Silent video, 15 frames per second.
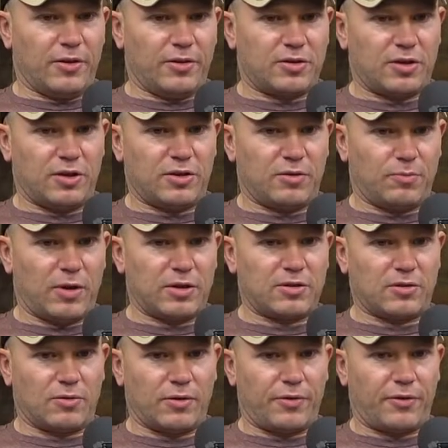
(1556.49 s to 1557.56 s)
of the season based
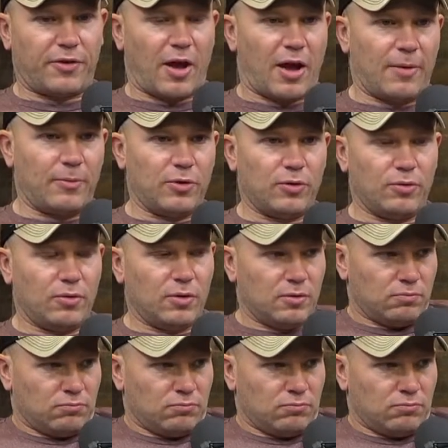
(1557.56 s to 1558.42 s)
on, at the time, who